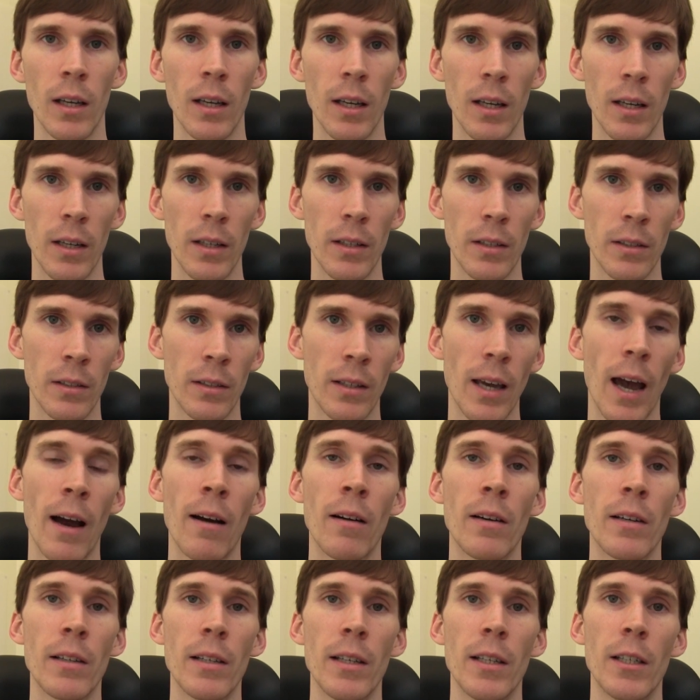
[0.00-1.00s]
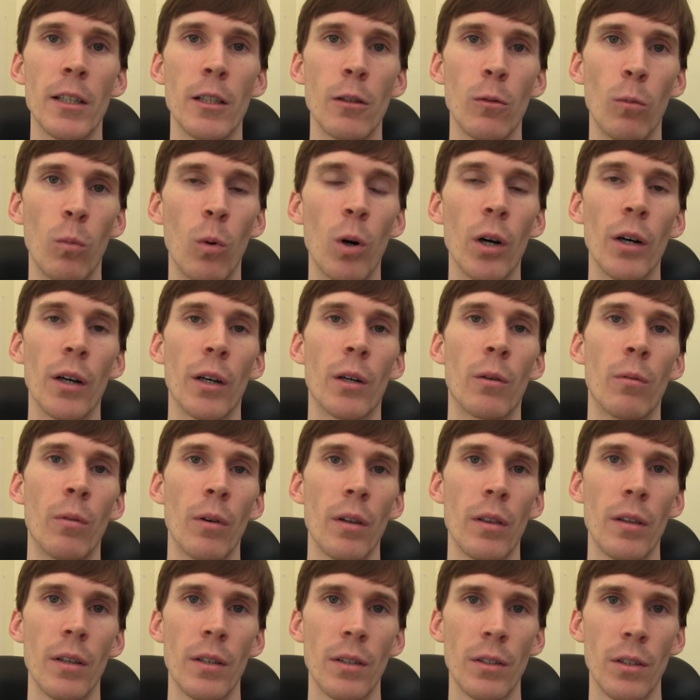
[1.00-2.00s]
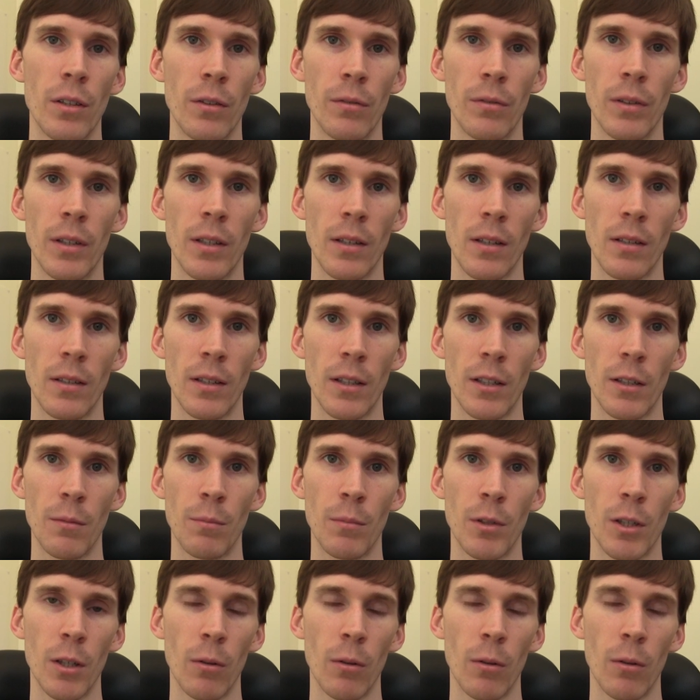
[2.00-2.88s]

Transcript: is guaranteed to work with this new physics system.